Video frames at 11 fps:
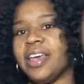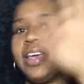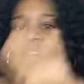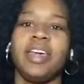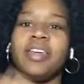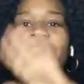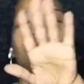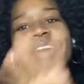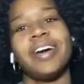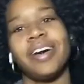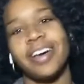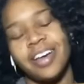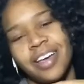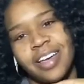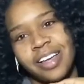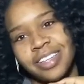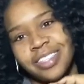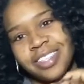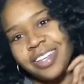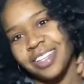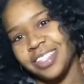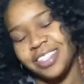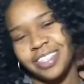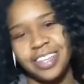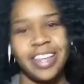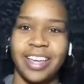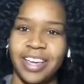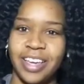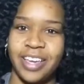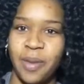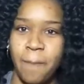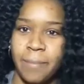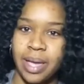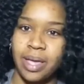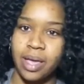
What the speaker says: Hey you guys, it's Nay and I'm back